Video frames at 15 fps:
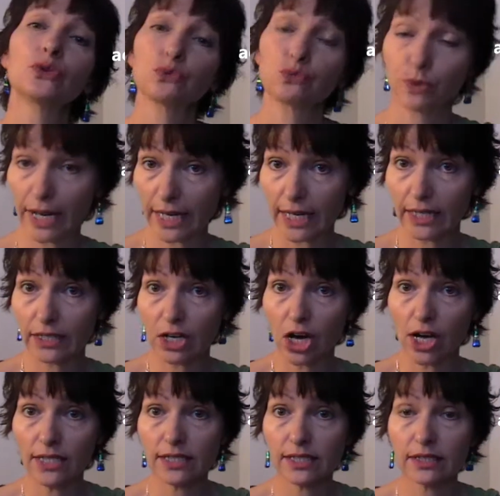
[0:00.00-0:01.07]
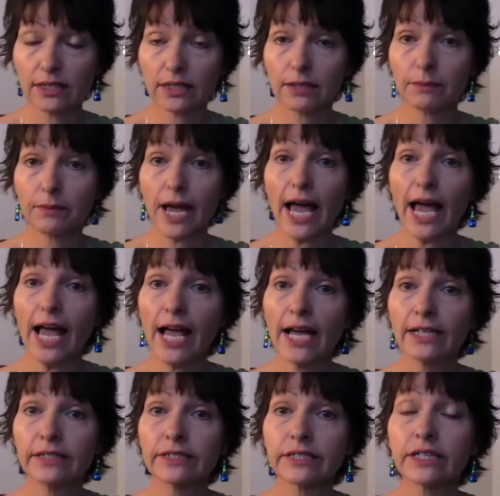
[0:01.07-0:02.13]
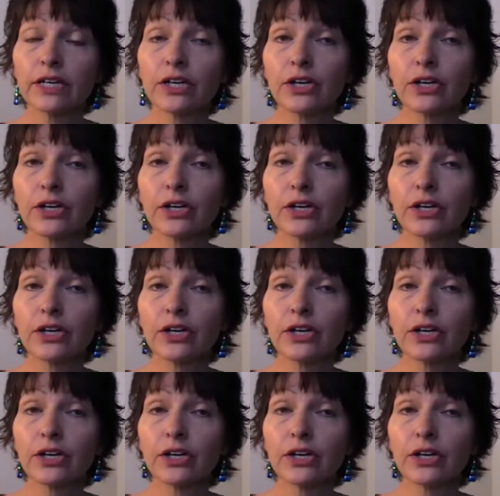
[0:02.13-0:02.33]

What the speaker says: recognizing them, and